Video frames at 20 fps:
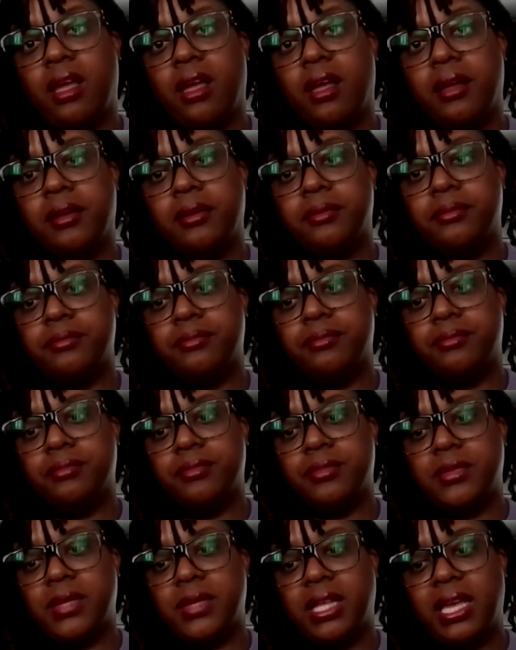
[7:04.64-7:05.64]
Um,
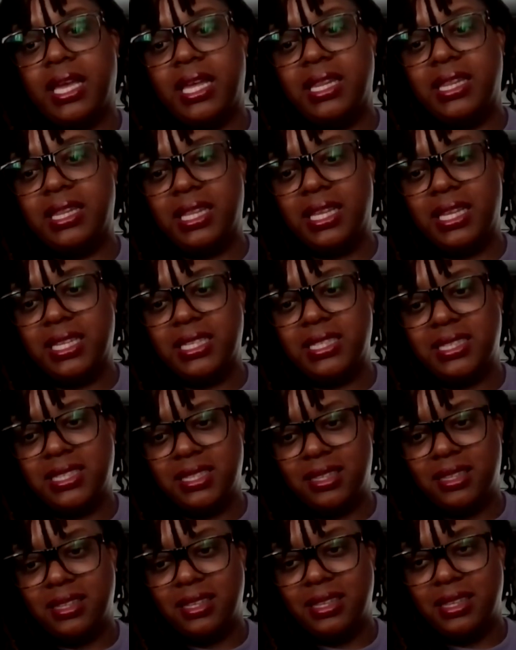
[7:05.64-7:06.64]
and
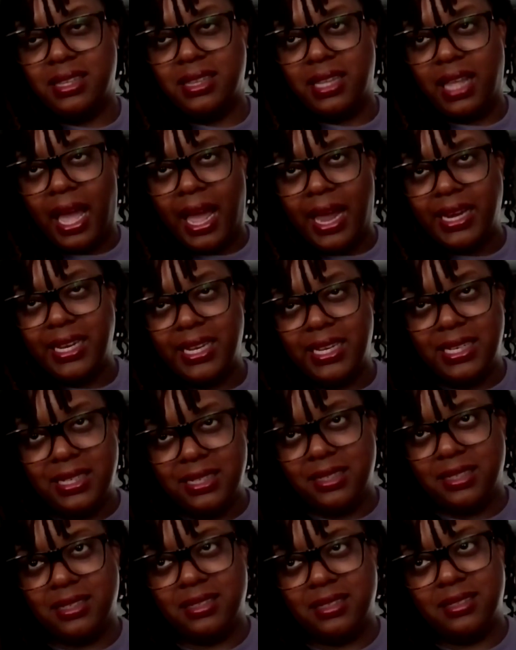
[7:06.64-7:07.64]
I
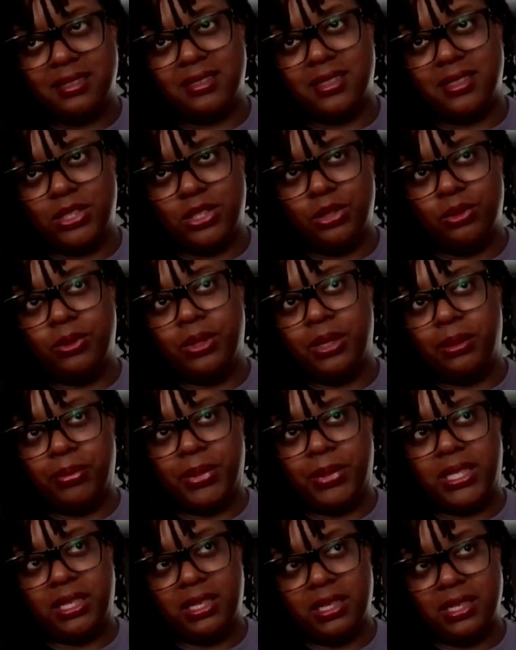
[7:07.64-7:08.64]
didn't do
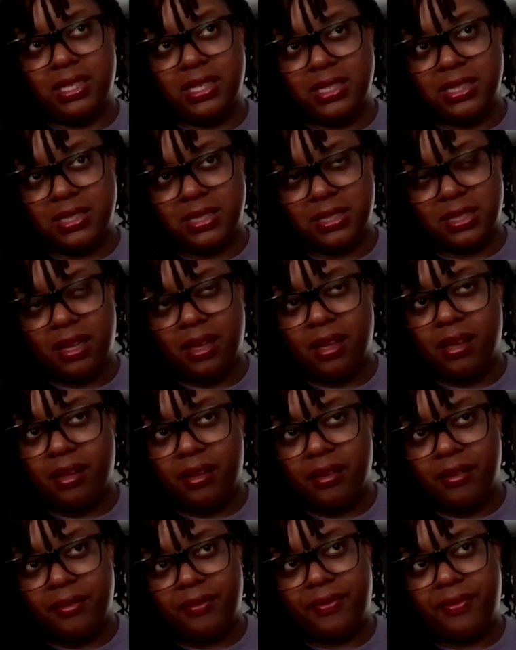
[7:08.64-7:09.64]
it because
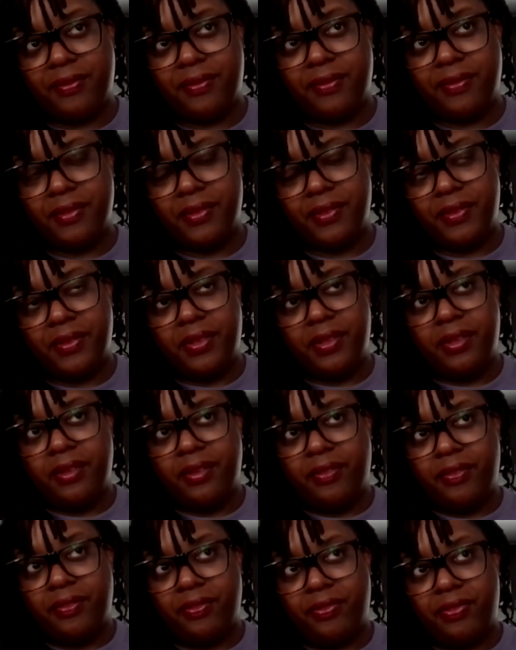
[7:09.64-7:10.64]
of
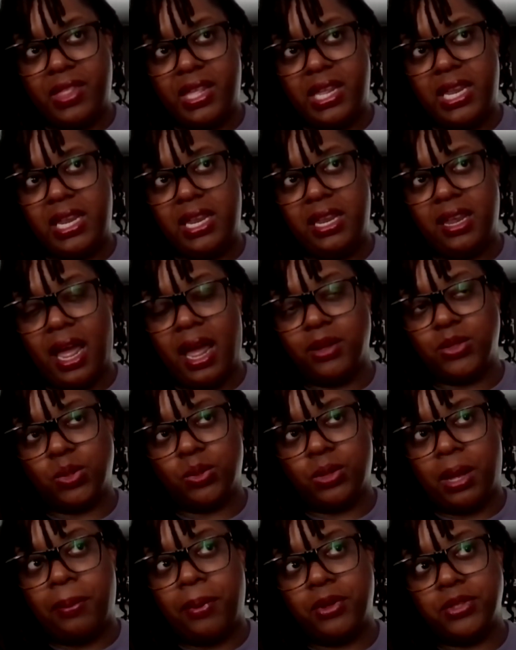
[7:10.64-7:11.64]

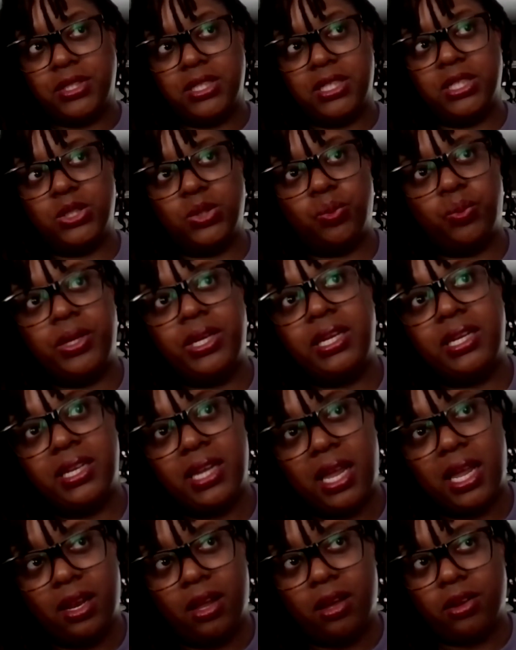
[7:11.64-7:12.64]
I posted a tweet
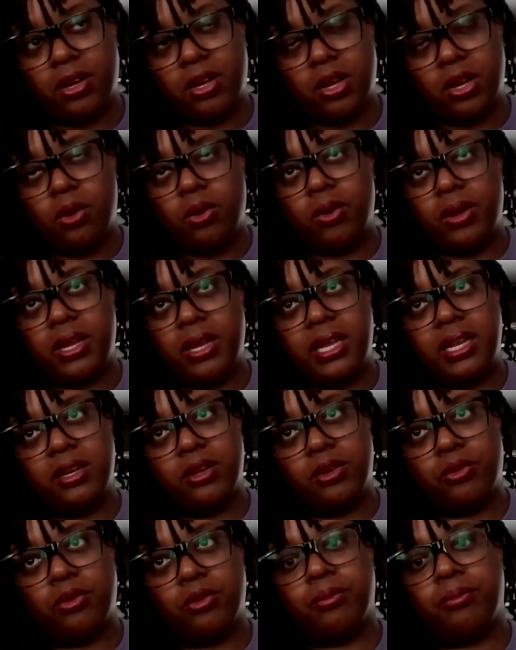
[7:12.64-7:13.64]
not long ago
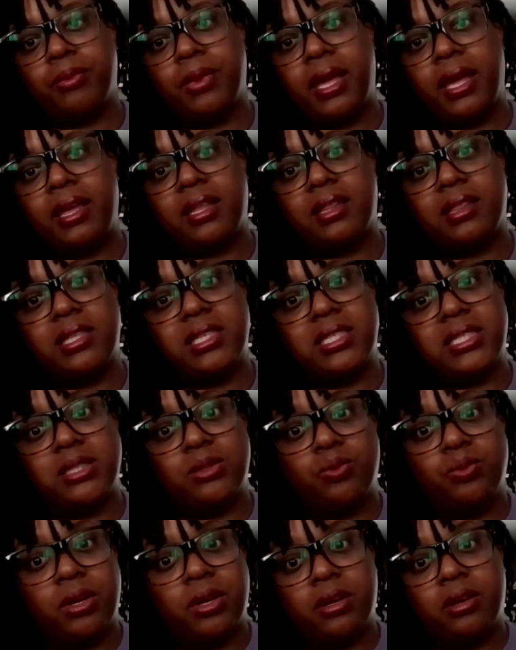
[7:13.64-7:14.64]
in the group, like, this
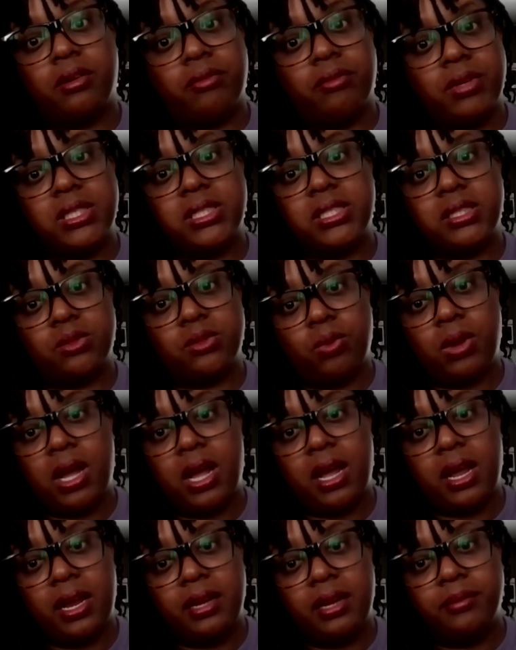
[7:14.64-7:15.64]
is one of the reasons
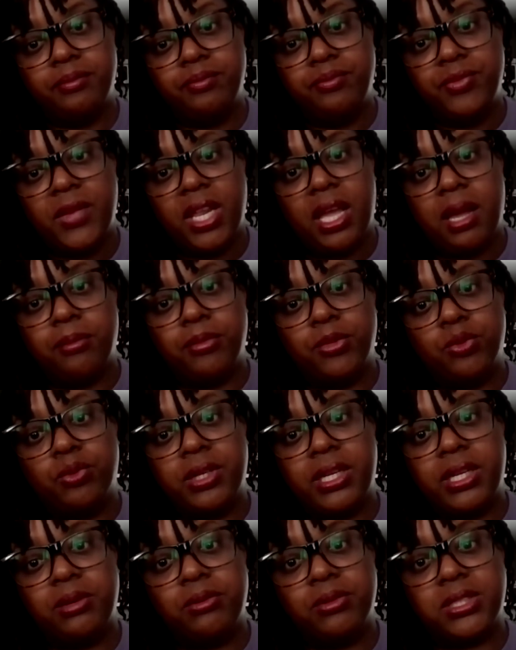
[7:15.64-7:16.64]
why I'm
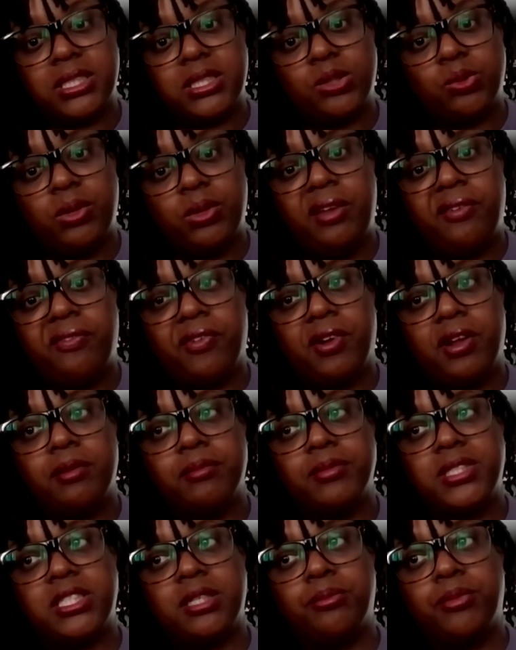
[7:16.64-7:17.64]
doing it. It was a tweet
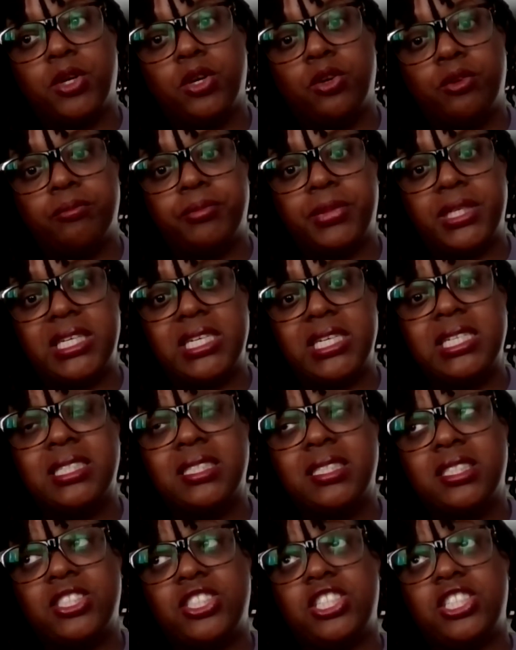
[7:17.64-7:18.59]
from Simone Bees.